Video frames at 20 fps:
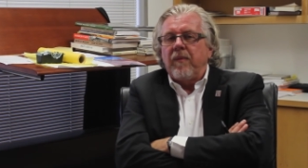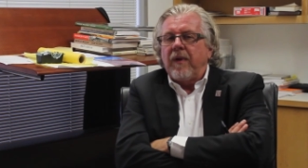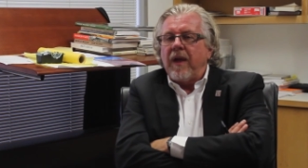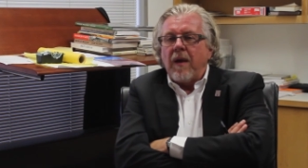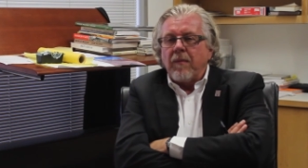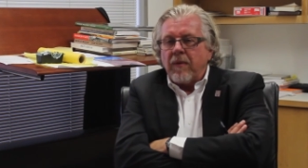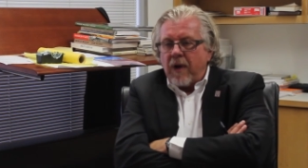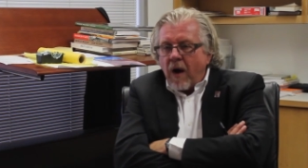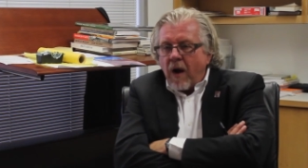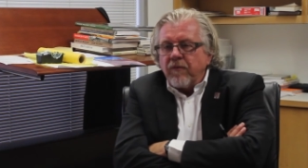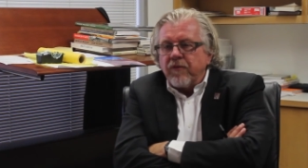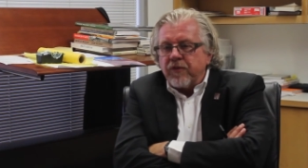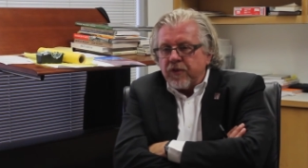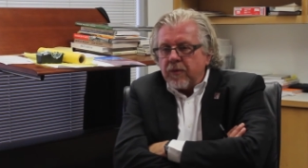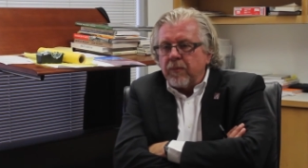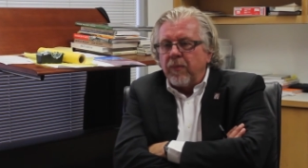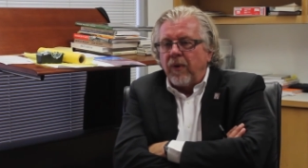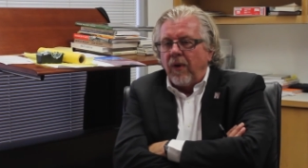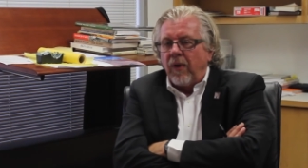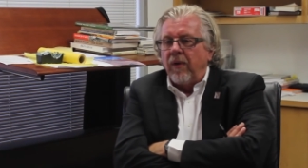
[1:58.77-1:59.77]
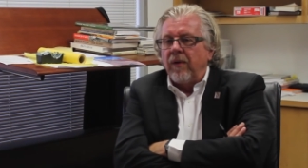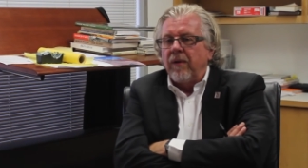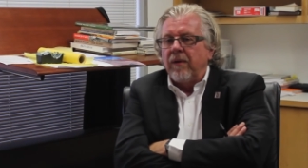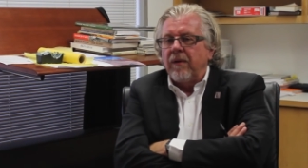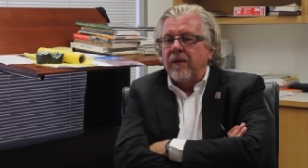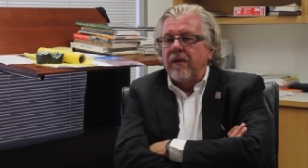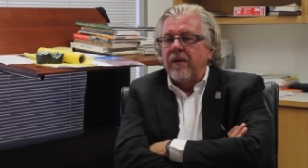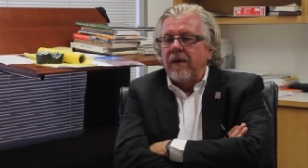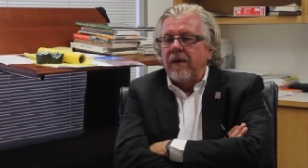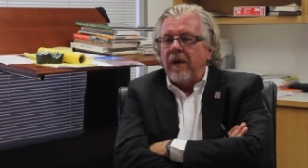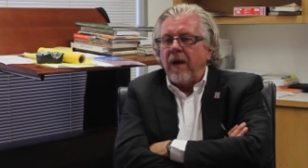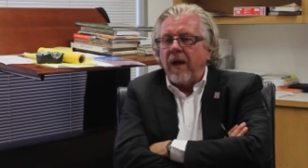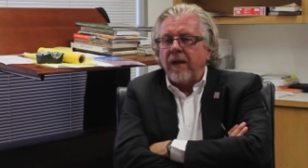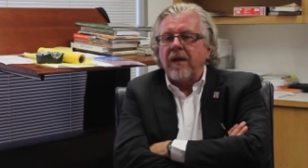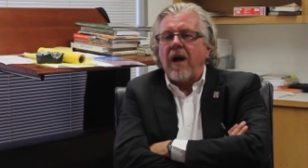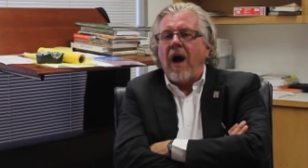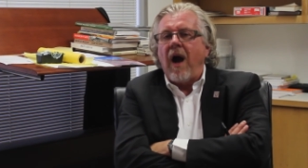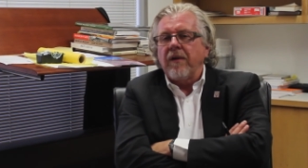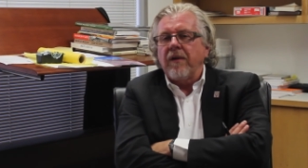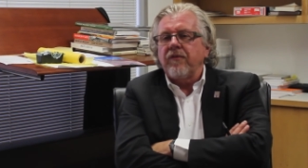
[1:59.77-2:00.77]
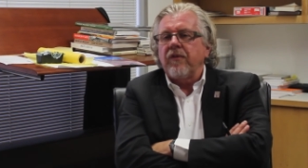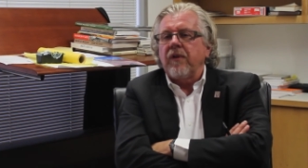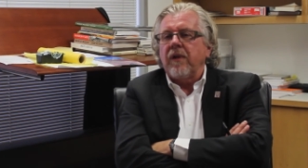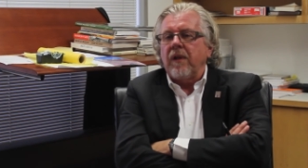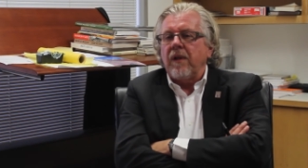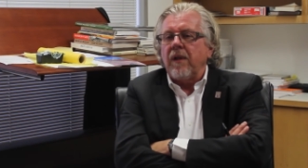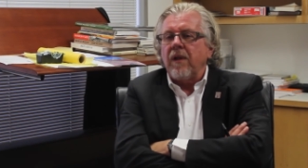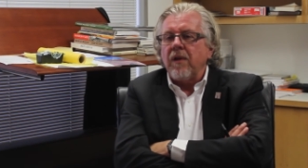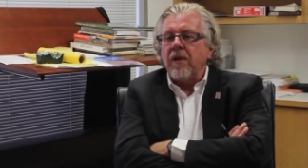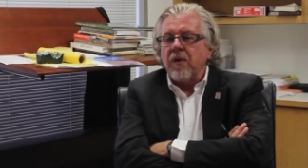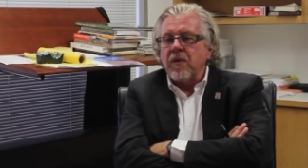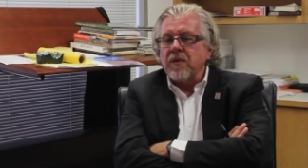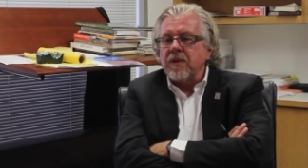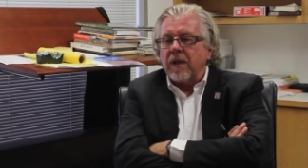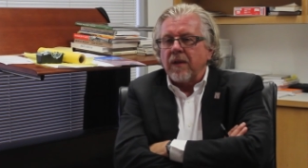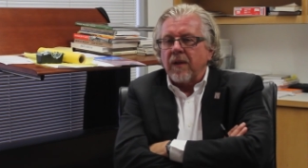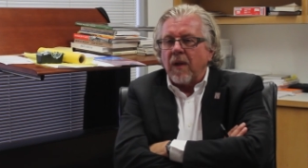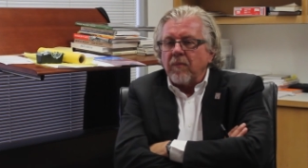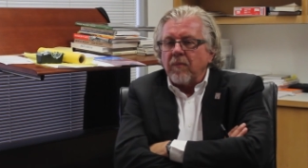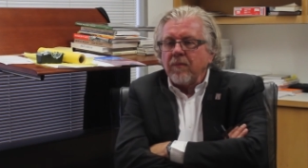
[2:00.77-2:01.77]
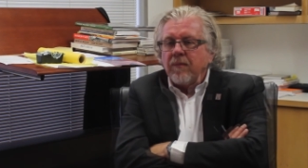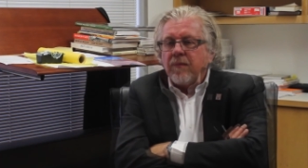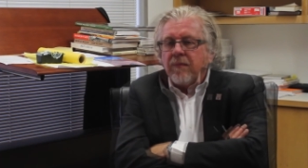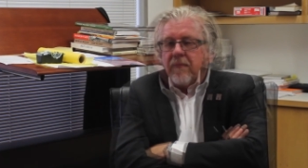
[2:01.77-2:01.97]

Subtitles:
became comfortable and confident in using them.